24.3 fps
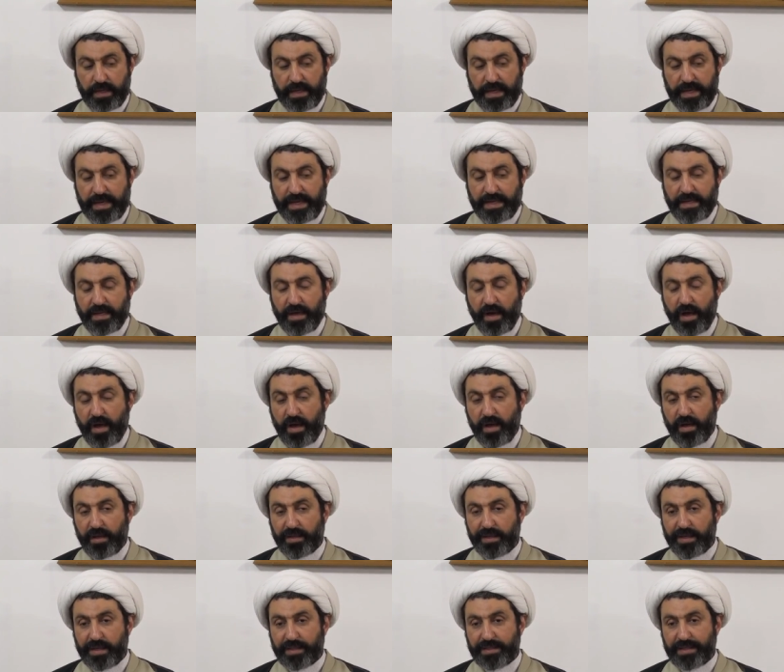any
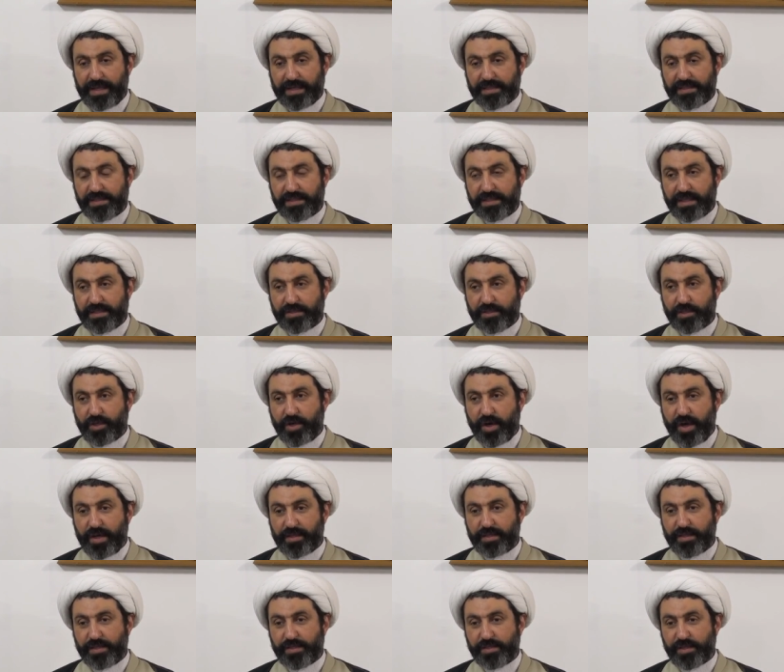ayah that says
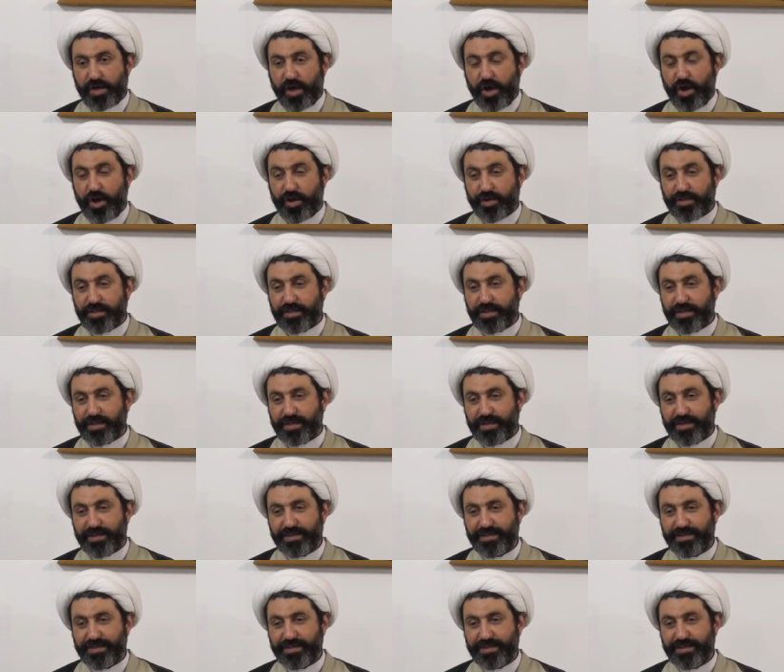God is Adil.